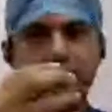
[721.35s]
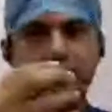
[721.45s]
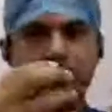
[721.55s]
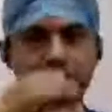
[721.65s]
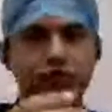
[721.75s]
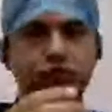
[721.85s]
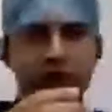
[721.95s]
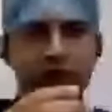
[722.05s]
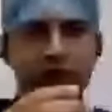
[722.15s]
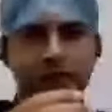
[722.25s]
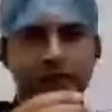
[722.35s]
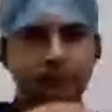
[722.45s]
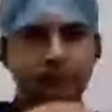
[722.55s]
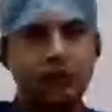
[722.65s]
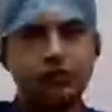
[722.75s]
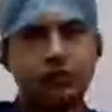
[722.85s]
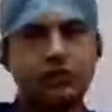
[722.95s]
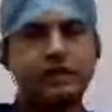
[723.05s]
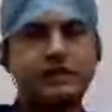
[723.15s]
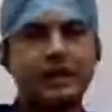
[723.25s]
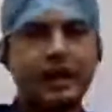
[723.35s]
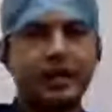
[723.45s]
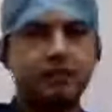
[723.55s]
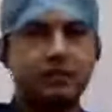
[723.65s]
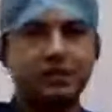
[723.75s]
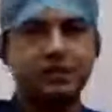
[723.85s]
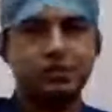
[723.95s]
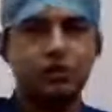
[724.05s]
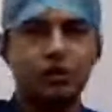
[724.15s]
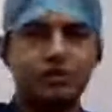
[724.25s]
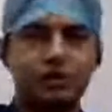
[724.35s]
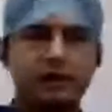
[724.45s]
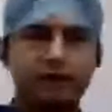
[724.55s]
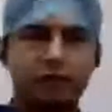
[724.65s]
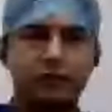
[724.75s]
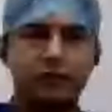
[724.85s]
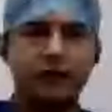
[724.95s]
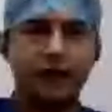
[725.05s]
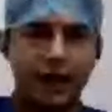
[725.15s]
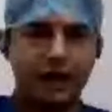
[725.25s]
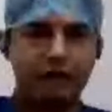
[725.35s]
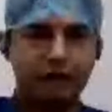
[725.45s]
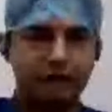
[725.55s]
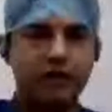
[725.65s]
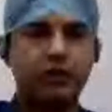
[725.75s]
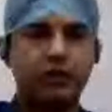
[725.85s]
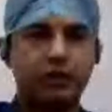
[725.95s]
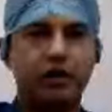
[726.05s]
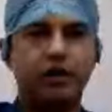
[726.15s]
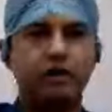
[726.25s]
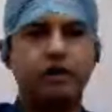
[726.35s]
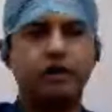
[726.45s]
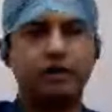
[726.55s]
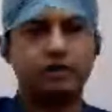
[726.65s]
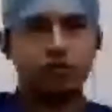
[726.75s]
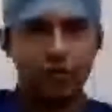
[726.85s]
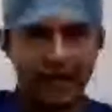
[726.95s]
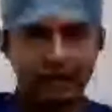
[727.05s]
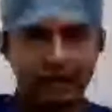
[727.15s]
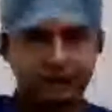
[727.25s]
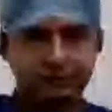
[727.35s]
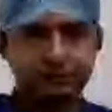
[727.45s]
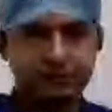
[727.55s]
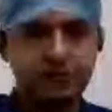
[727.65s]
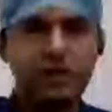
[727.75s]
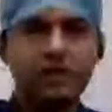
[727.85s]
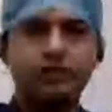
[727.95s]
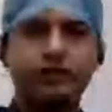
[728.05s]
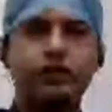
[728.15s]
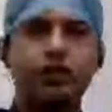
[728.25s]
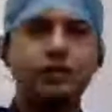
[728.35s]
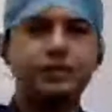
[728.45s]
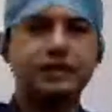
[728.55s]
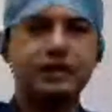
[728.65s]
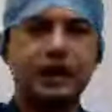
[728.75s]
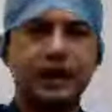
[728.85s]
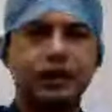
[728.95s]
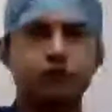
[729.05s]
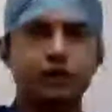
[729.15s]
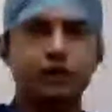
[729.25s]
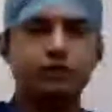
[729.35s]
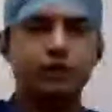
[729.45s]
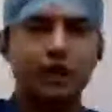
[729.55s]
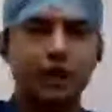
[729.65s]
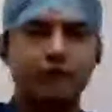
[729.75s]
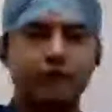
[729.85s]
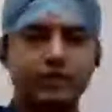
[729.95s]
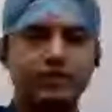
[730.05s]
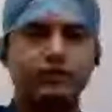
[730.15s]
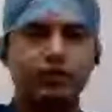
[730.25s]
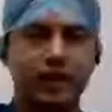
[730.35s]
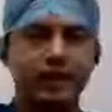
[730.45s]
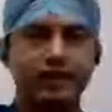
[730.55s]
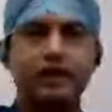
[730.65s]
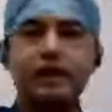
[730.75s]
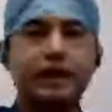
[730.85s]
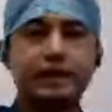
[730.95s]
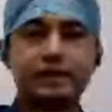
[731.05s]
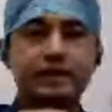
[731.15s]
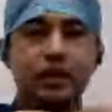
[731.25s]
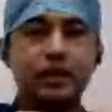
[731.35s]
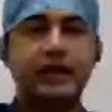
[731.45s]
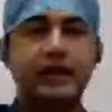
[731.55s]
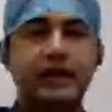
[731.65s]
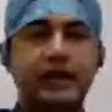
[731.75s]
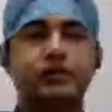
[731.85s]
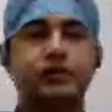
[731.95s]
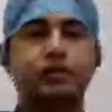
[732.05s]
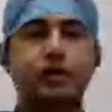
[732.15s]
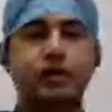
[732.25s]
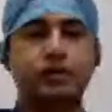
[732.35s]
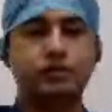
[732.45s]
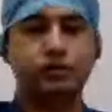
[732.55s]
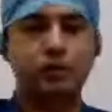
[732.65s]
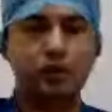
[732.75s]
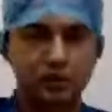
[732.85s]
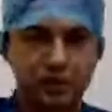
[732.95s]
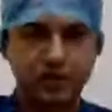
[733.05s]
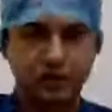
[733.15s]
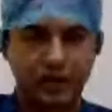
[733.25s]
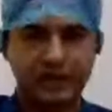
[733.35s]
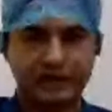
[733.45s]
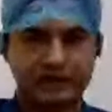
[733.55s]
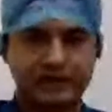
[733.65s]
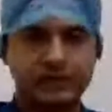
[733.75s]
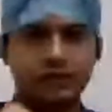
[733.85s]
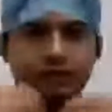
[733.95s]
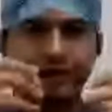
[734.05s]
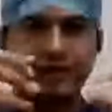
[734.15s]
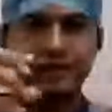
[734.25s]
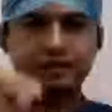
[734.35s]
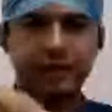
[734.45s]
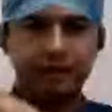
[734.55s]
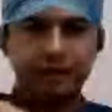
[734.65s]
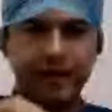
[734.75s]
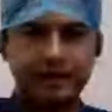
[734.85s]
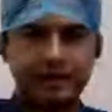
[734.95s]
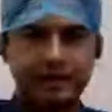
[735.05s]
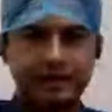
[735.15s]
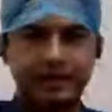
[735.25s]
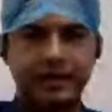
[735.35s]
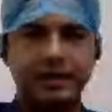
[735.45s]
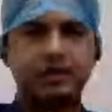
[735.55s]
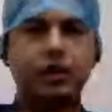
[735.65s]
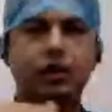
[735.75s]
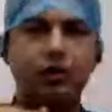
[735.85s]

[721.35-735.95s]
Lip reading: the tissue valves usually is the animal tissue obtained from a calf or a swine. So when you obtain a heart valve from a calf or a swine, it is not like natural body tissue belonging to us. So once we implant it inside,